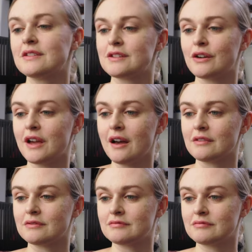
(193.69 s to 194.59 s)
So
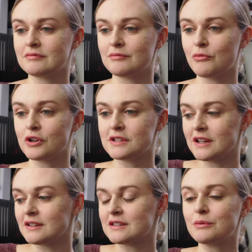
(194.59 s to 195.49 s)
yeah, more
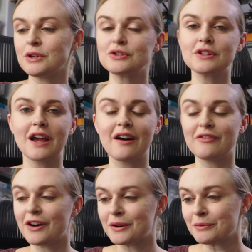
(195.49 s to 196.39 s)
sales than we usually
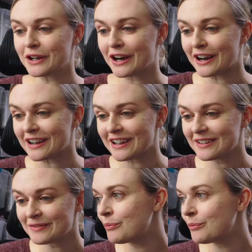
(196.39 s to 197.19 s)
have on Mercari.